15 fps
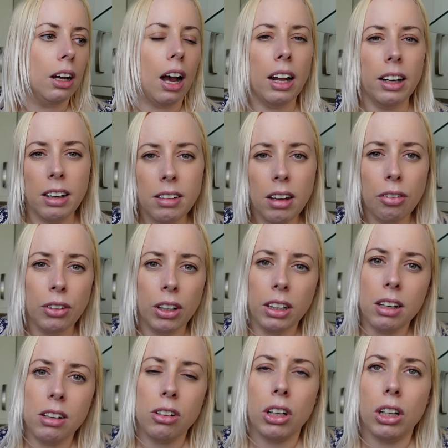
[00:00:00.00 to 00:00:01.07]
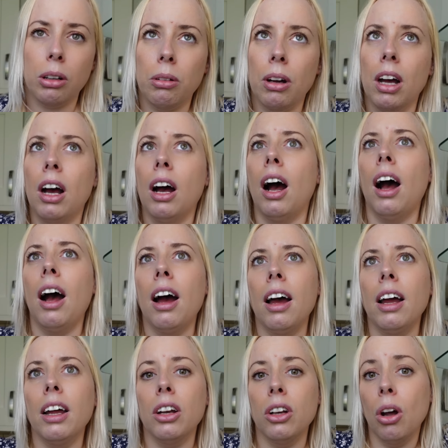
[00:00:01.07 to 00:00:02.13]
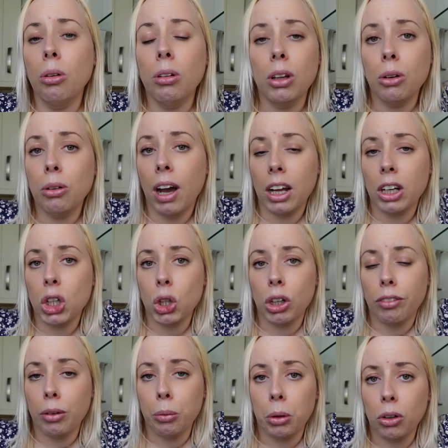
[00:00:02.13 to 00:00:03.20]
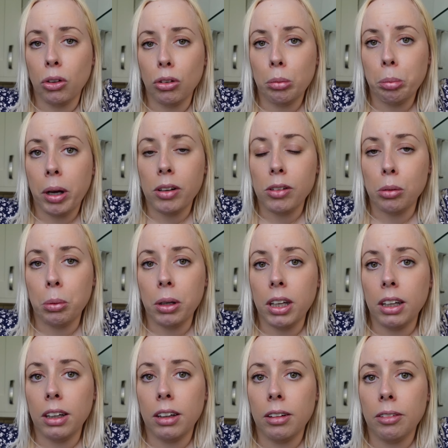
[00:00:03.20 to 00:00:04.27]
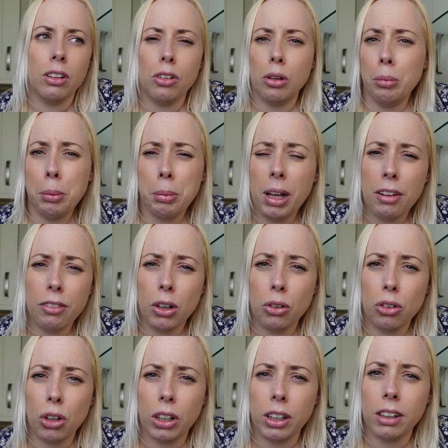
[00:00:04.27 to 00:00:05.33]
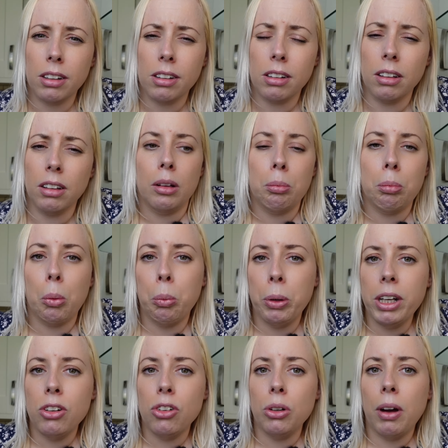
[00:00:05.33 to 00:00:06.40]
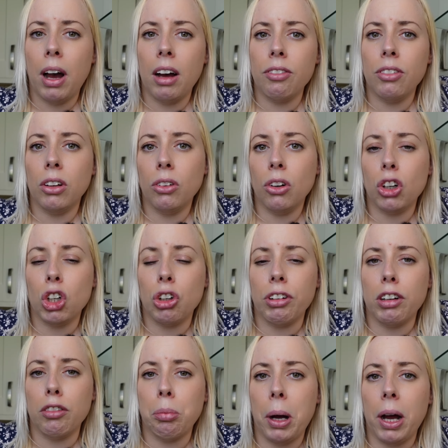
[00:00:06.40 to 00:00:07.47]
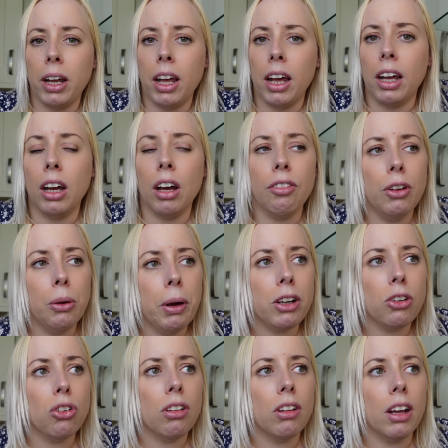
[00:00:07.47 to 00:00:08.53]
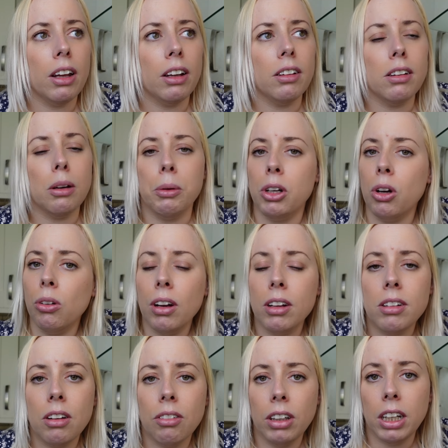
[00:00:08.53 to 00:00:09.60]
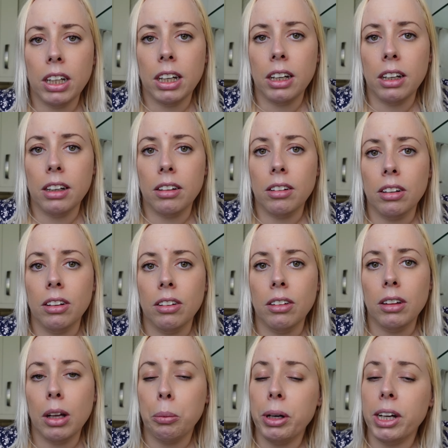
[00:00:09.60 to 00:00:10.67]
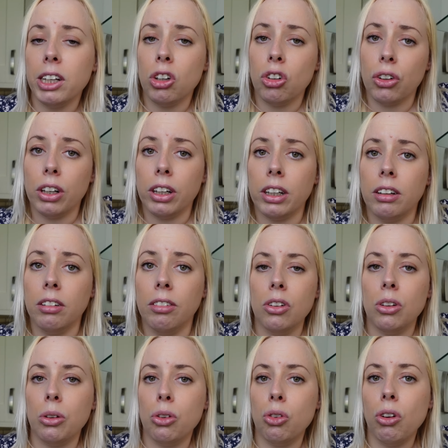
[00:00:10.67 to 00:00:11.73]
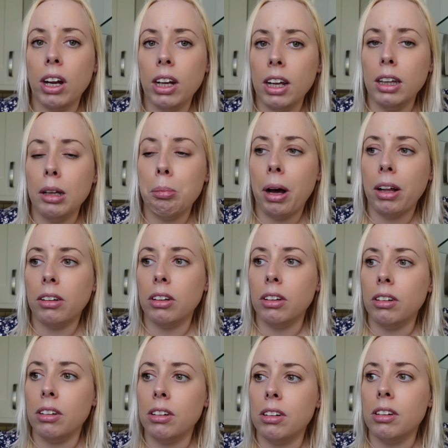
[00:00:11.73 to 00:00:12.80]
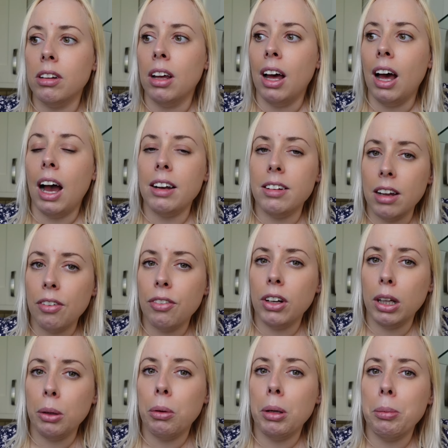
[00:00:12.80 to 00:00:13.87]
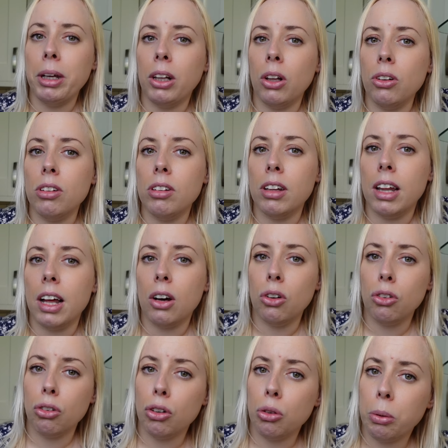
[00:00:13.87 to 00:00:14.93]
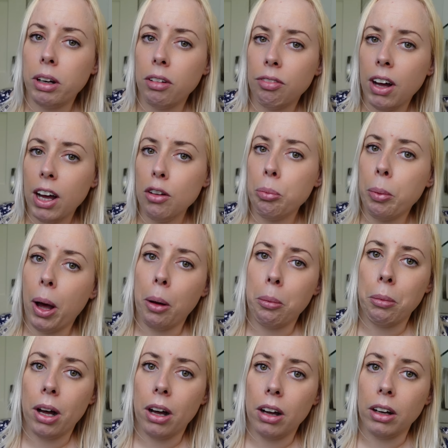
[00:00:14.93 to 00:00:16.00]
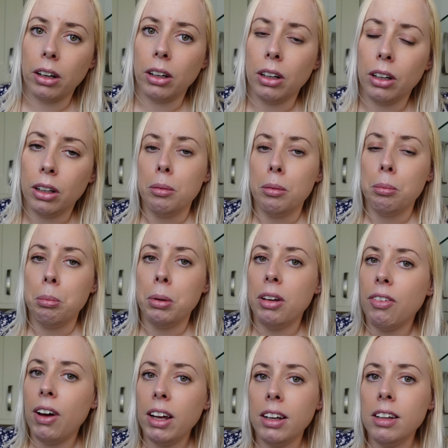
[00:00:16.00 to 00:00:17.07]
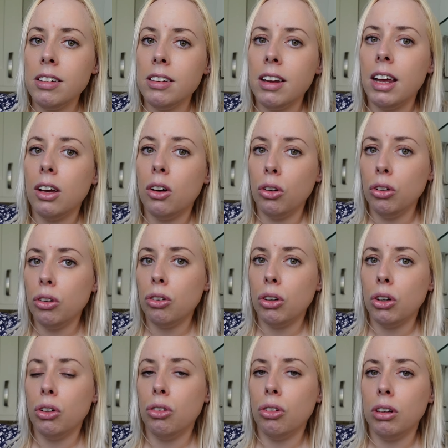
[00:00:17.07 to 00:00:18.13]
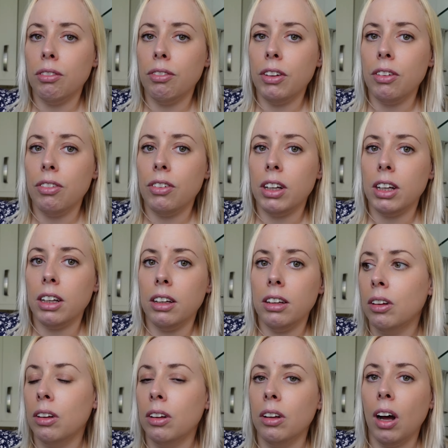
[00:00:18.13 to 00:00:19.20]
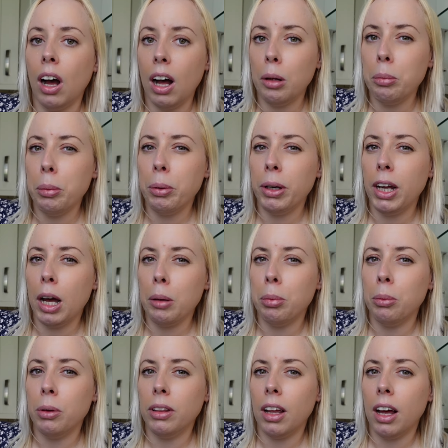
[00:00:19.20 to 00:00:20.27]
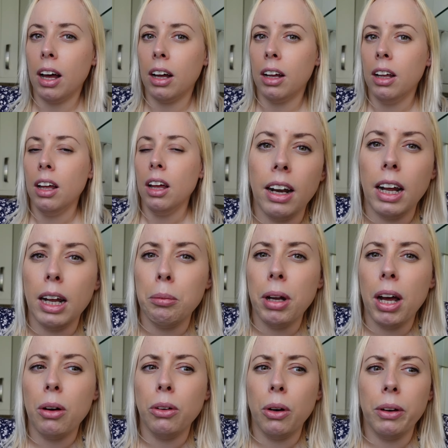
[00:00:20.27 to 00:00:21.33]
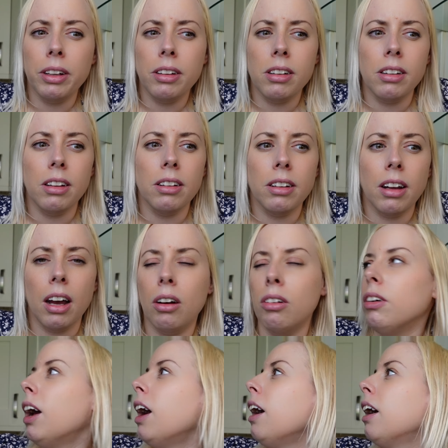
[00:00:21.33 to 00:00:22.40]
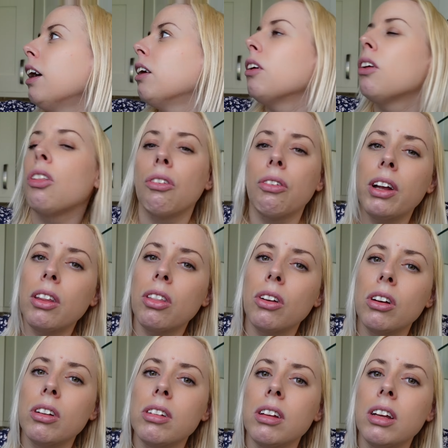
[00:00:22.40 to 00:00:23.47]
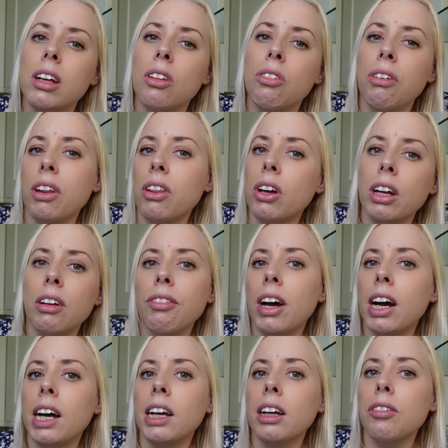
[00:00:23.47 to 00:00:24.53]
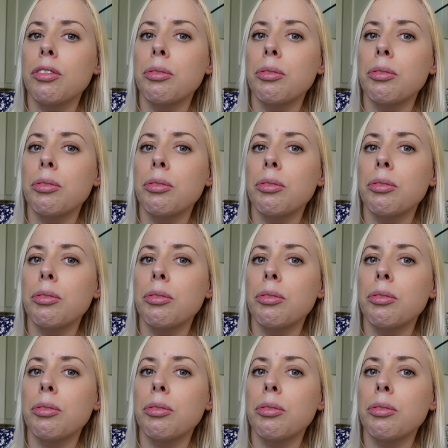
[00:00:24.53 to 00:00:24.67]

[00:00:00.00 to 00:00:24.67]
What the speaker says: And I definitely do. I know that you can shop for £100 a week. Some people have no choice. But we do have the luxury of buying a few extra things that we don't necessarily need, that we enjoy. So striking the balance, I definitely want to be closer to that £125 mark, but if I can stay under 150, I'll be pretty happy with that. And I am now going to sit down at 3:35